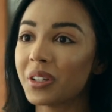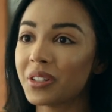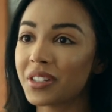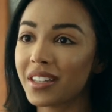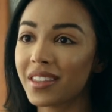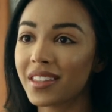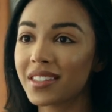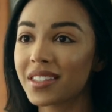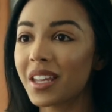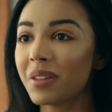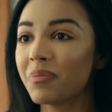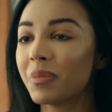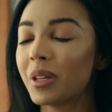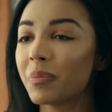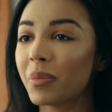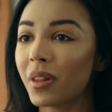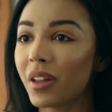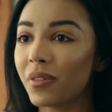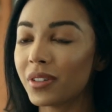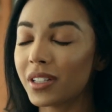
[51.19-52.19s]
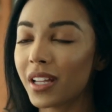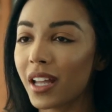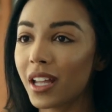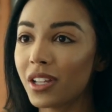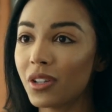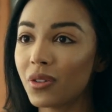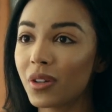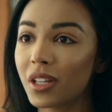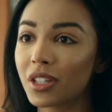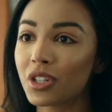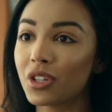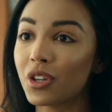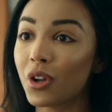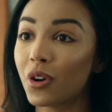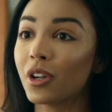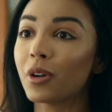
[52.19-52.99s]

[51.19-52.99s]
You see the same people every day. You get to know